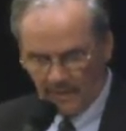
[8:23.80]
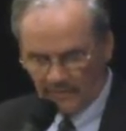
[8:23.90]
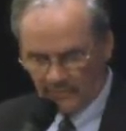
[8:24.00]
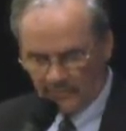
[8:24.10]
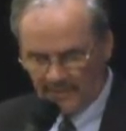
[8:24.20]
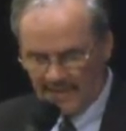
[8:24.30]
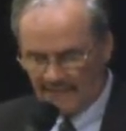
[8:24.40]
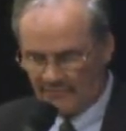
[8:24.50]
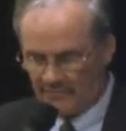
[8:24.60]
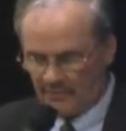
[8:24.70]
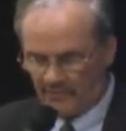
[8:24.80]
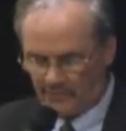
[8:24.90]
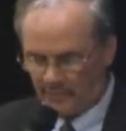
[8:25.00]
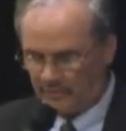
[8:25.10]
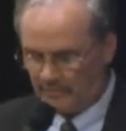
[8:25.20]
So on behalf of the
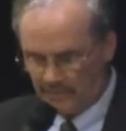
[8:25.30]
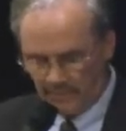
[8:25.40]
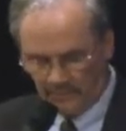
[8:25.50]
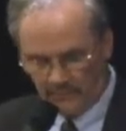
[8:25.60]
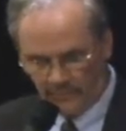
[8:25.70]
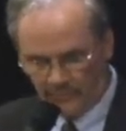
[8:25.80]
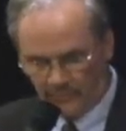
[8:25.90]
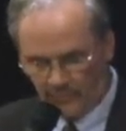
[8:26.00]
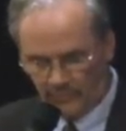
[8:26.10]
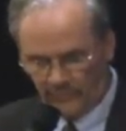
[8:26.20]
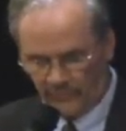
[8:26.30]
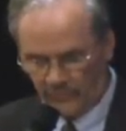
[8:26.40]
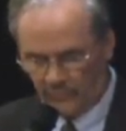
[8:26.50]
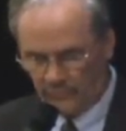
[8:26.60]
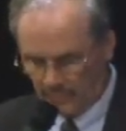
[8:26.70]
baseball committee of Bristol Post
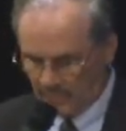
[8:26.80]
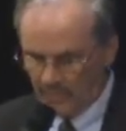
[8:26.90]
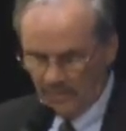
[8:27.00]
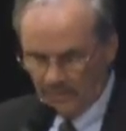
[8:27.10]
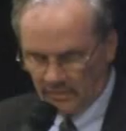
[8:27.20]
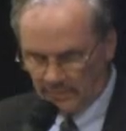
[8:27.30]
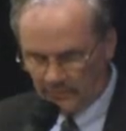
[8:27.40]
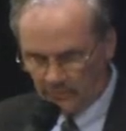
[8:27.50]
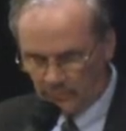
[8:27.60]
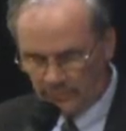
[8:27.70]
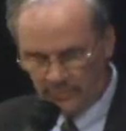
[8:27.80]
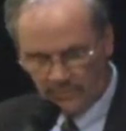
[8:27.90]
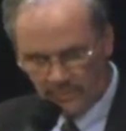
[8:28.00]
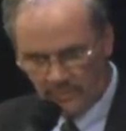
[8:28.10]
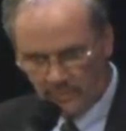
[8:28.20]
2, Commander
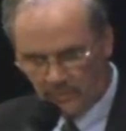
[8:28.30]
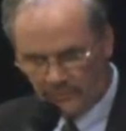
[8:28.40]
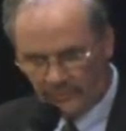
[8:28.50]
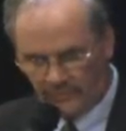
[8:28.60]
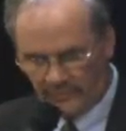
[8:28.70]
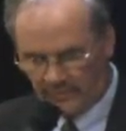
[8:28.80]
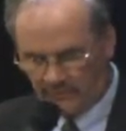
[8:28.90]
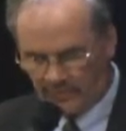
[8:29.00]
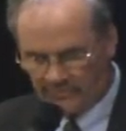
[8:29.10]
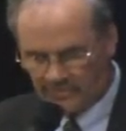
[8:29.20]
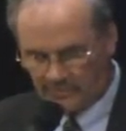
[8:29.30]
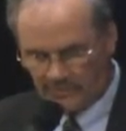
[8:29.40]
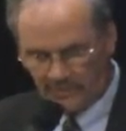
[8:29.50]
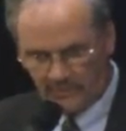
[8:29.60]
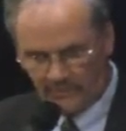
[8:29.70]
Wooden, the coaches, and especially the
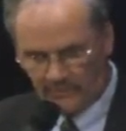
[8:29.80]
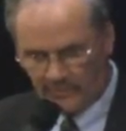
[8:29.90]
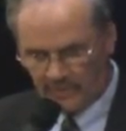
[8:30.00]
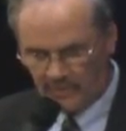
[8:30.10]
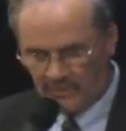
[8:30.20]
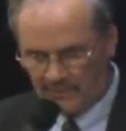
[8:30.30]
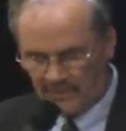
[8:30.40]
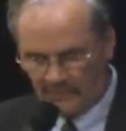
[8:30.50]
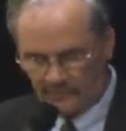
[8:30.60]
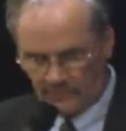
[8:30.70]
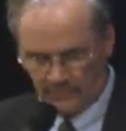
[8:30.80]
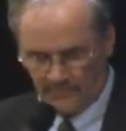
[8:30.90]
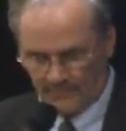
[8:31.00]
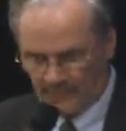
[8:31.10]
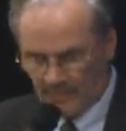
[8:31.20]
players who have made it all possible,
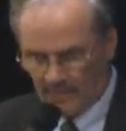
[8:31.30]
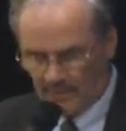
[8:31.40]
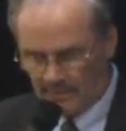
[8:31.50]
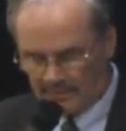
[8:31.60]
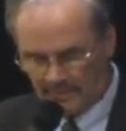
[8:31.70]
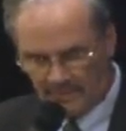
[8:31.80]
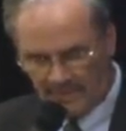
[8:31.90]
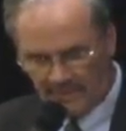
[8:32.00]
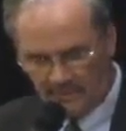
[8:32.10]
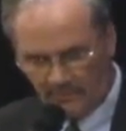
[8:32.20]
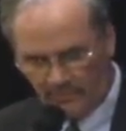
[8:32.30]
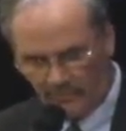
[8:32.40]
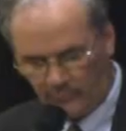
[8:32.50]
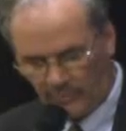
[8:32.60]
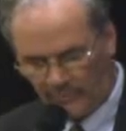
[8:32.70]
I'd like to thank the Bristol
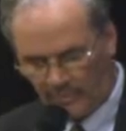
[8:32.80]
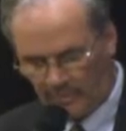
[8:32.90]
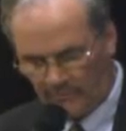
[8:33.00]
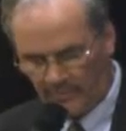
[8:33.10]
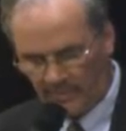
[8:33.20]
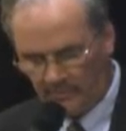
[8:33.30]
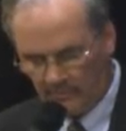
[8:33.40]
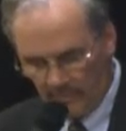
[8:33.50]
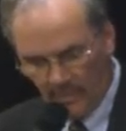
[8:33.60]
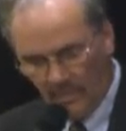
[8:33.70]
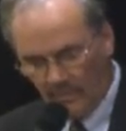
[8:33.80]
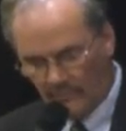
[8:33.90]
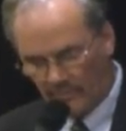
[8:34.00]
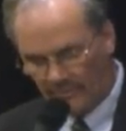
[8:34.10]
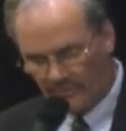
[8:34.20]
Sports Hall of Fame
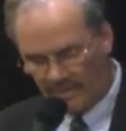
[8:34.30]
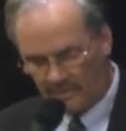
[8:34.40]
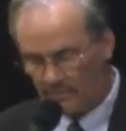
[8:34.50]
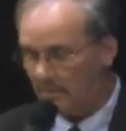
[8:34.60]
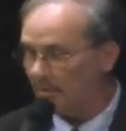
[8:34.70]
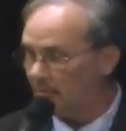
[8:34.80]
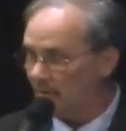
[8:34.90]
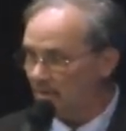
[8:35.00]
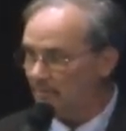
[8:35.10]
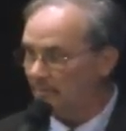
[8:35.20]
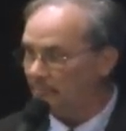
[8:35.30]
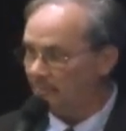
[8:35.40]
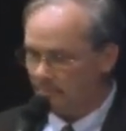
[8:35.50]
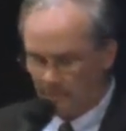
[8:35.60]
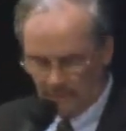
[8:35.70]
for this honor and call upon
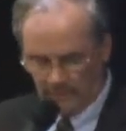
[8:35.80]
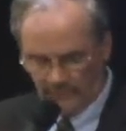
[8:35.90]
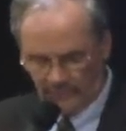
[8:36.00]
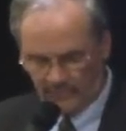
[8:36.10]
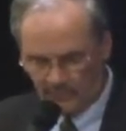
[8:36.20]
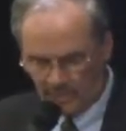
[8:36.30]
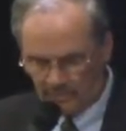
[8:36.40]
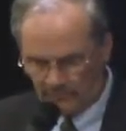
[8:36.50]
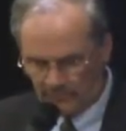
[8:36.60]
Fran Mullins and Paul